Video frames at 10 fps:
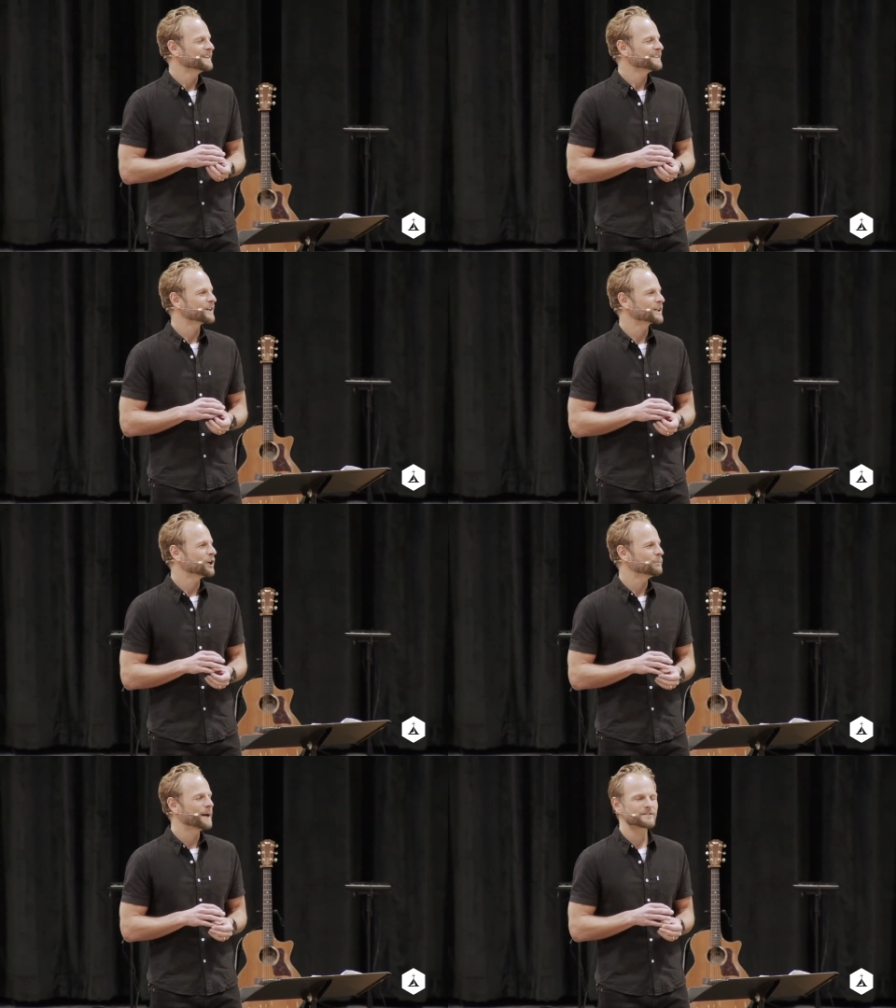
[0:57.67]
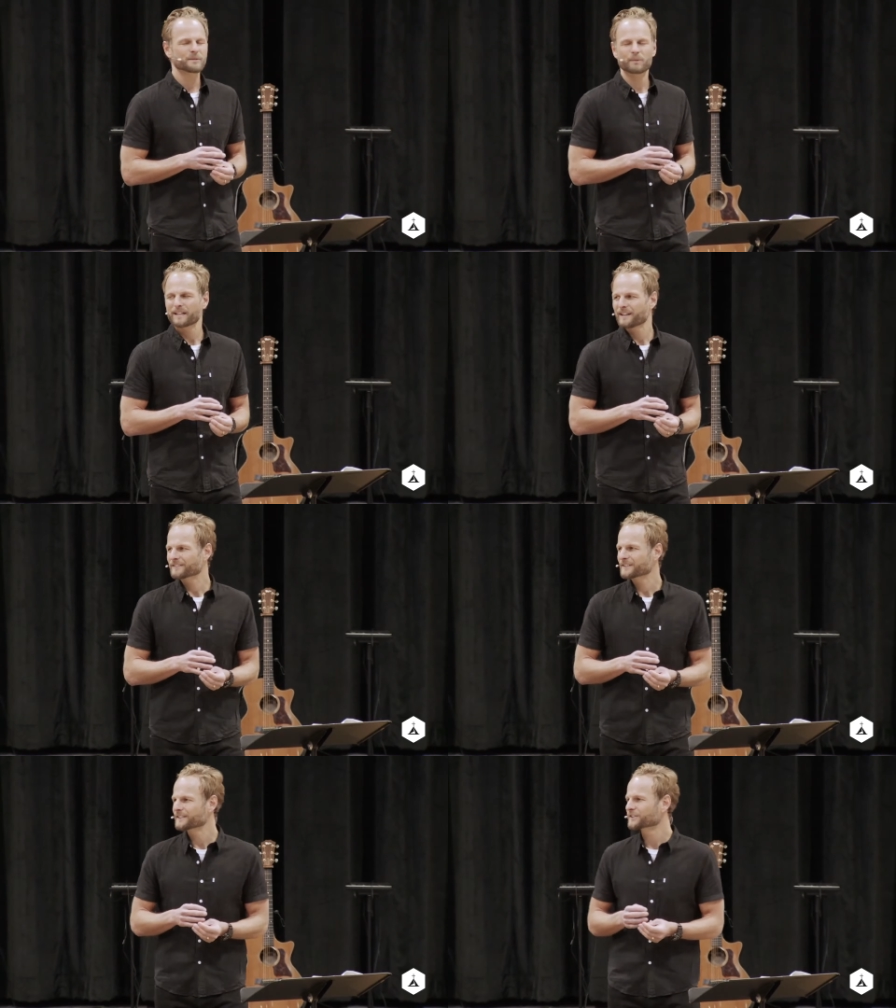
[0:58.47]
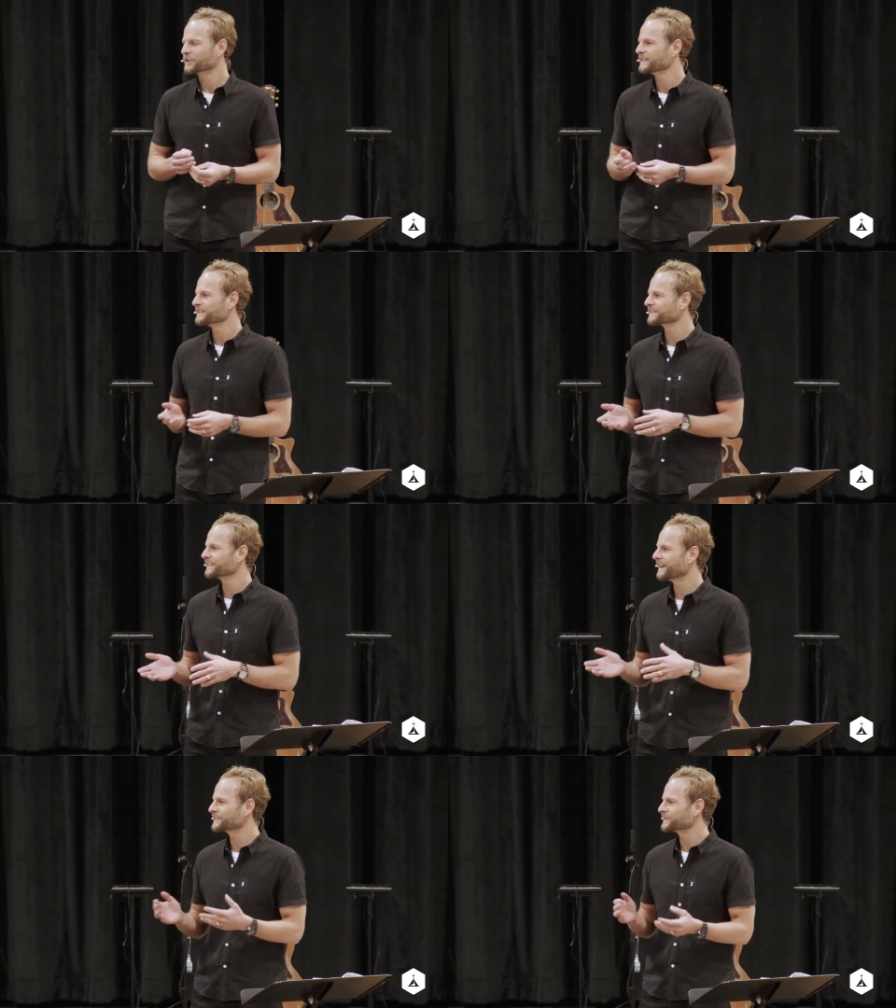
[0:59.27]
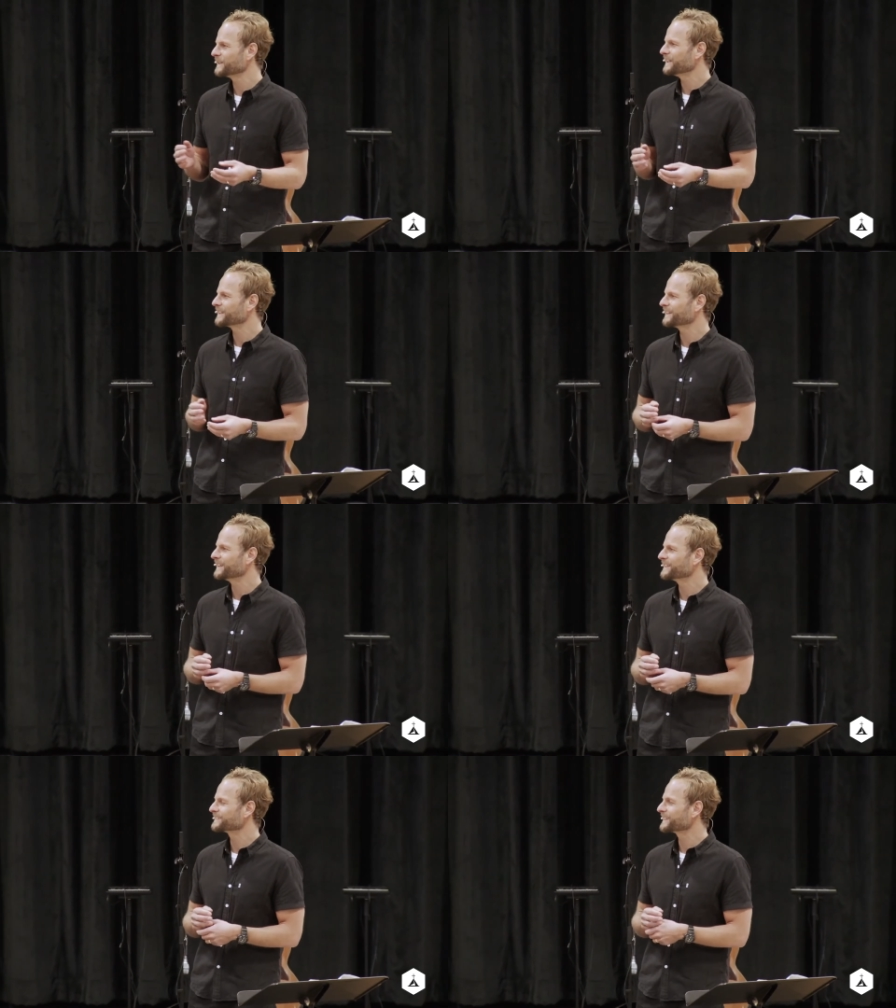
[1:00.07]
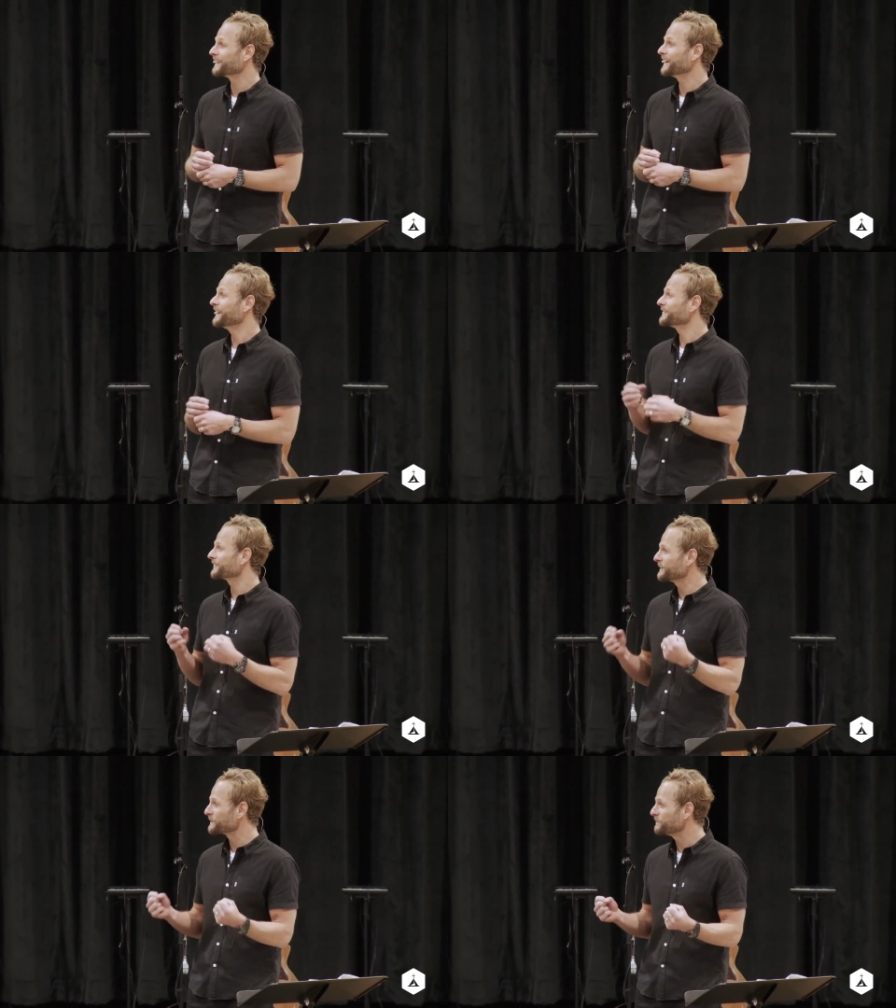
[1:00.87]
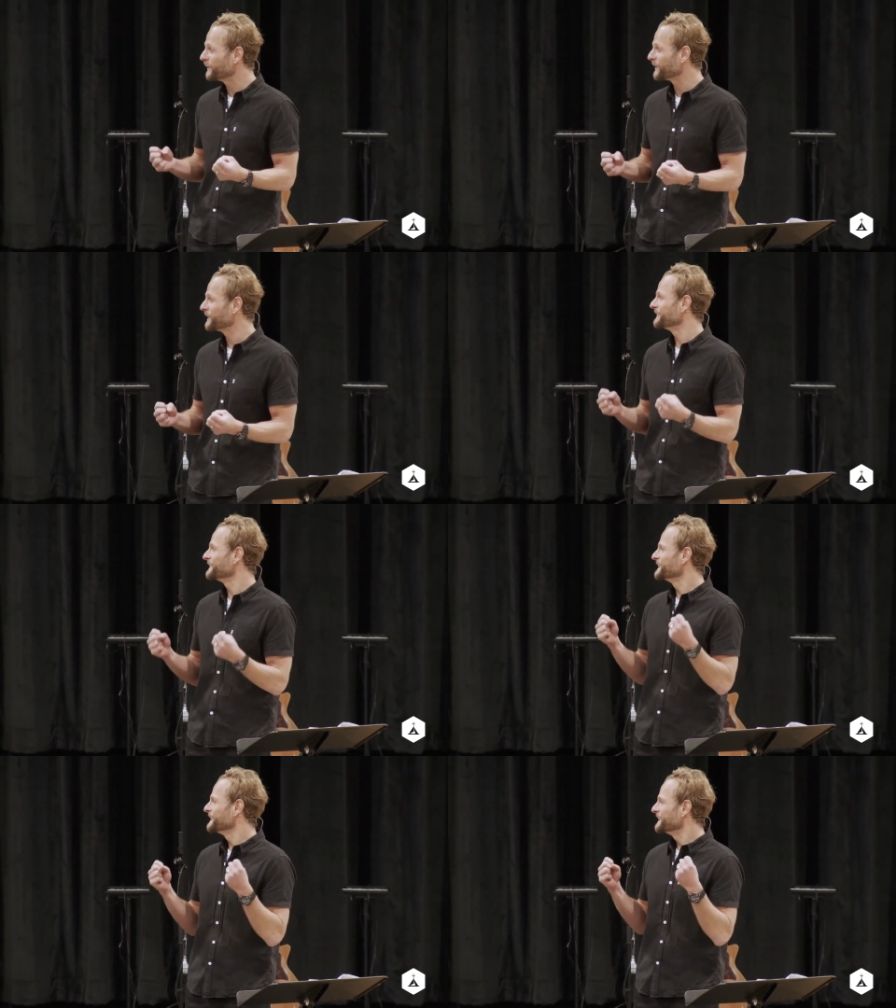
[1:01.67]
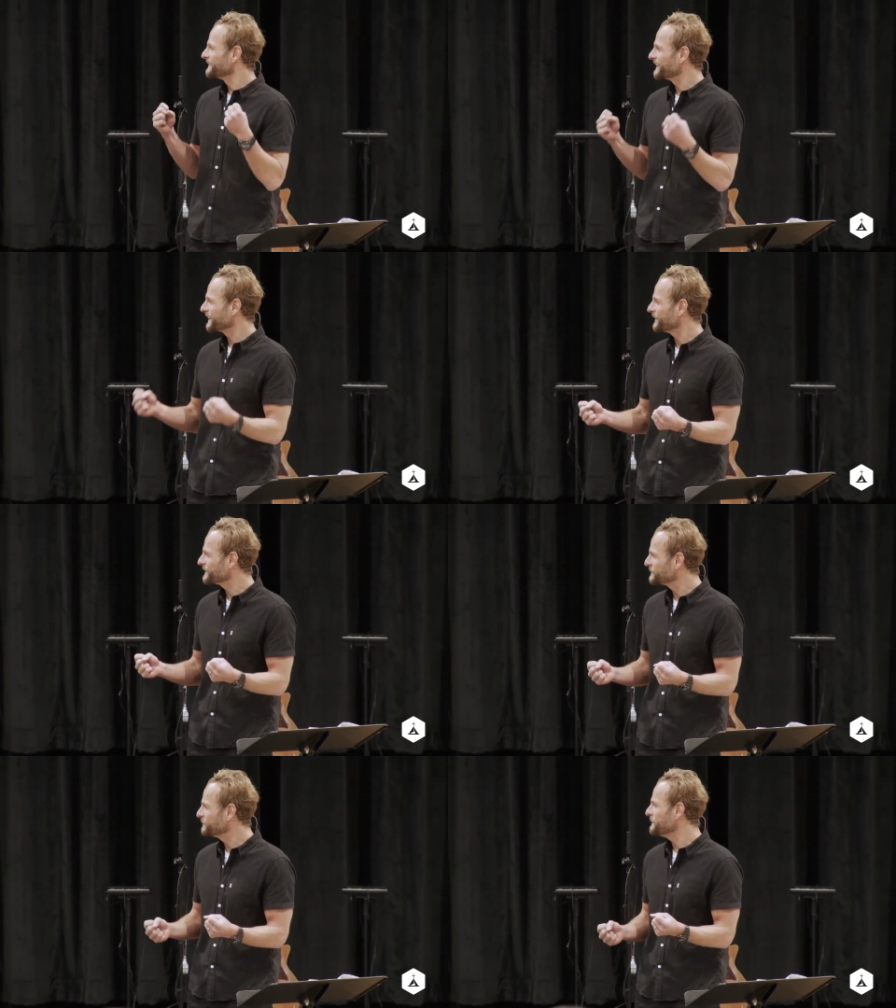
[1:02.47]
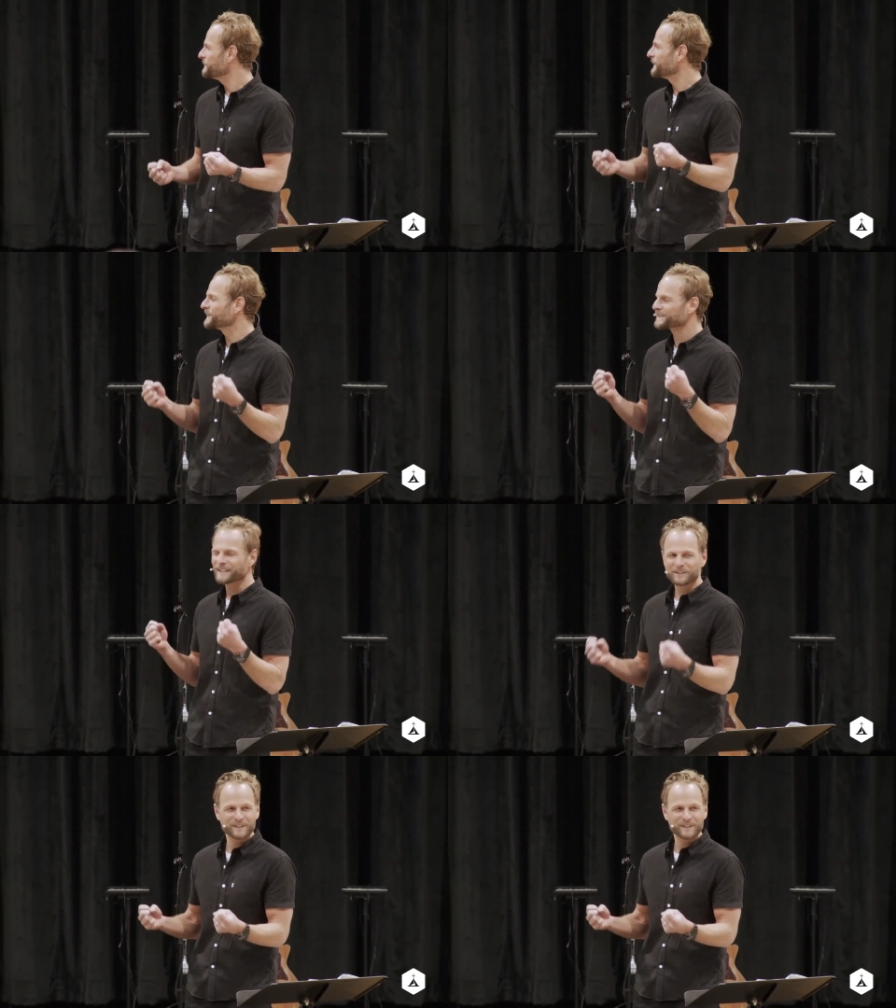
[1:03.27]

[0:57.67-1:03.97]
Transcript: So I called Pastor Brady after the service last week and said, "Hey, great report. You know, we had all these people, et cetera,